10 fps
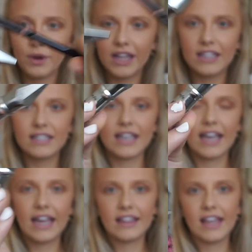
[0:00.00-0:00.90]
Wiz.
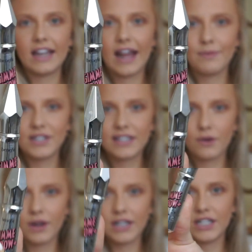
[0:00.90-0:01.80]
And then I'm just going